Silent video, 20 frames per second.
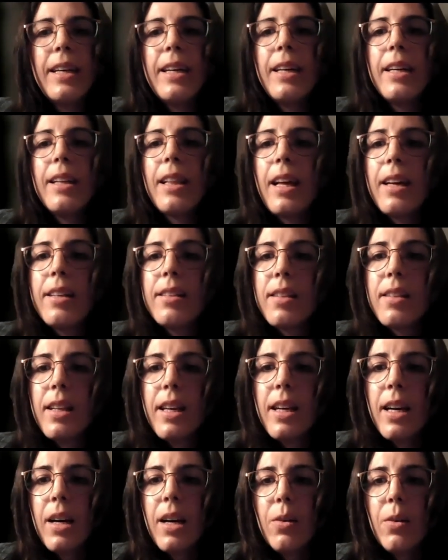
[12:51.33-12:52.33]
And
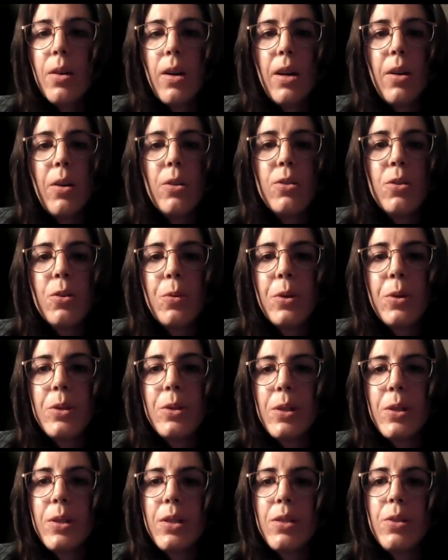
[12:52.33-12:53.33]
lastly, I also
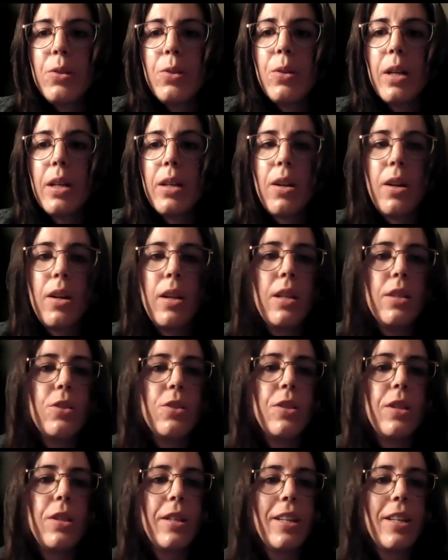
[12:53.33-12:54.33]
wanted to acknowledge
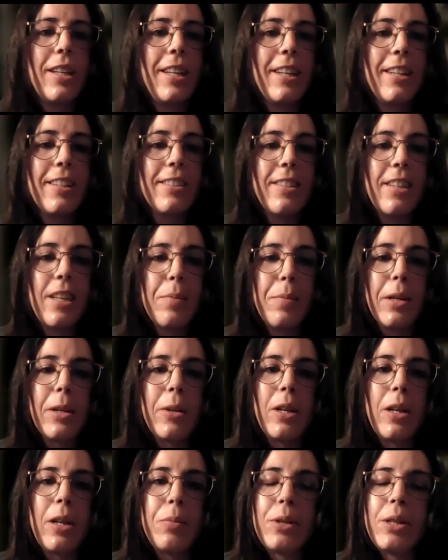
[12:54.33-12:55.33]
the clinical team and
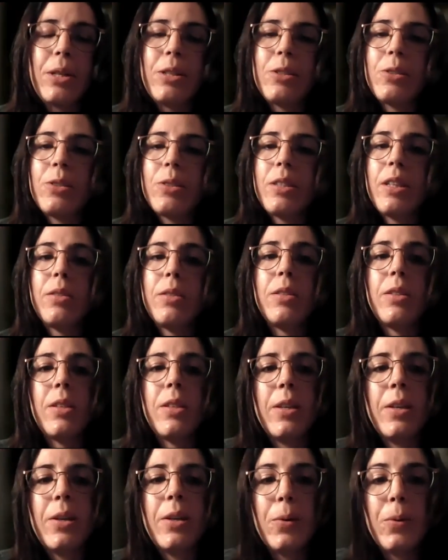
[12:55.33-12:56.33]
collaborations that
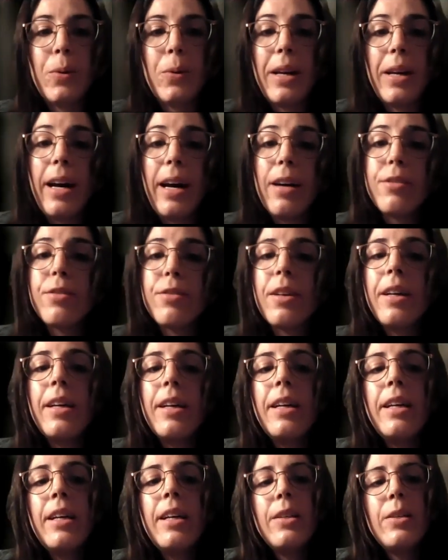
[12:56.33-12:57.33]
we have.
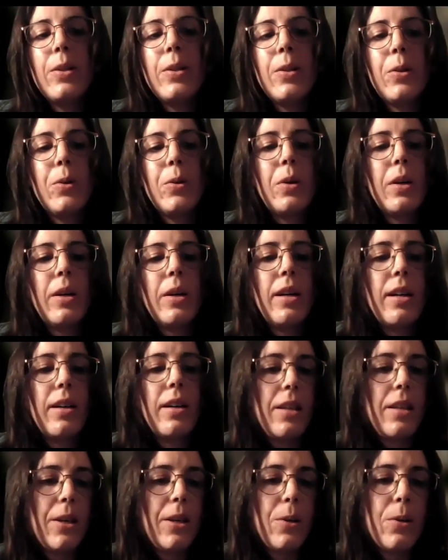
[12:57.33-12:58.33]
So
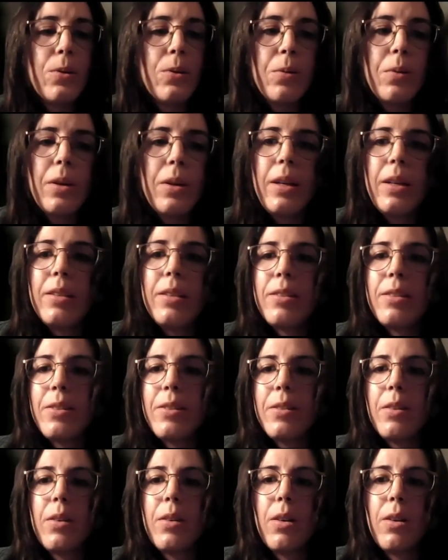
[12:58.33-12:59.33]
Jeroen
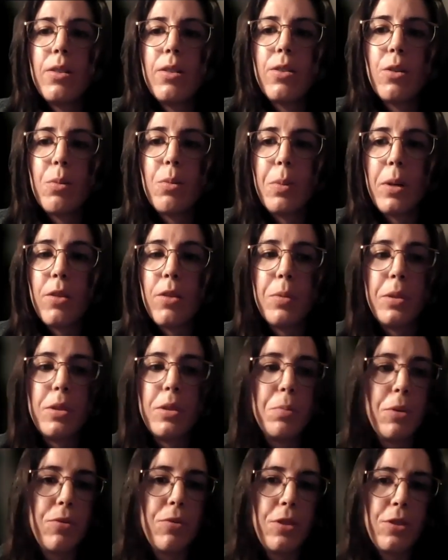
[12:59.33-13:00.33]
is also part of my
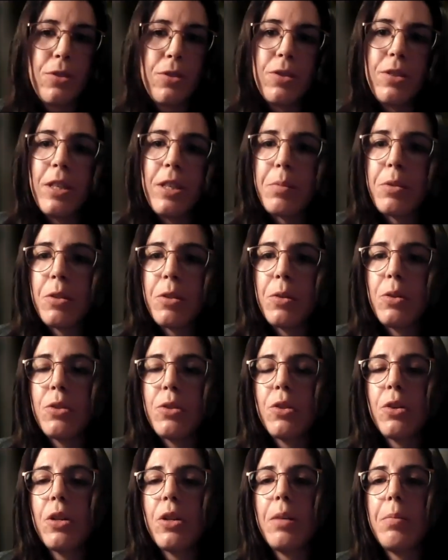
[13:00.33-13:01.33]
supervision team, so you
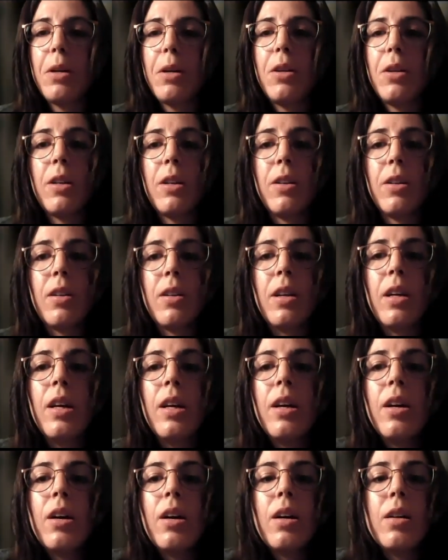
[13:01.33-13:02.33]
saw him earlier
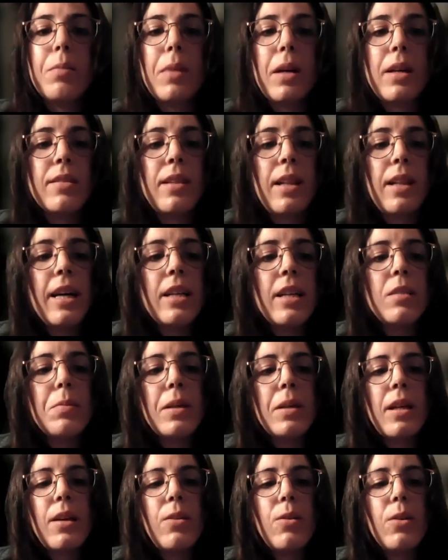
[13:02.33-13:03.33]
on my slides,
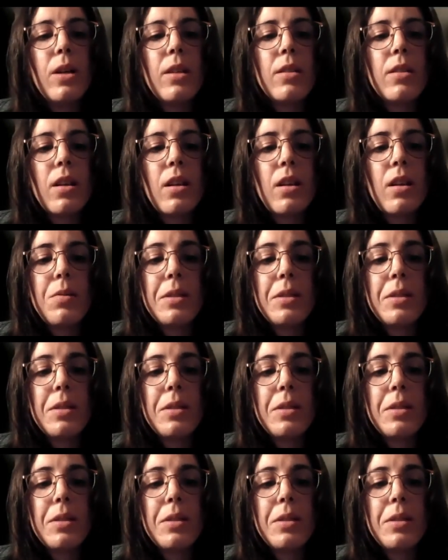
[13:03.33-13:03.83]
but Anouk is an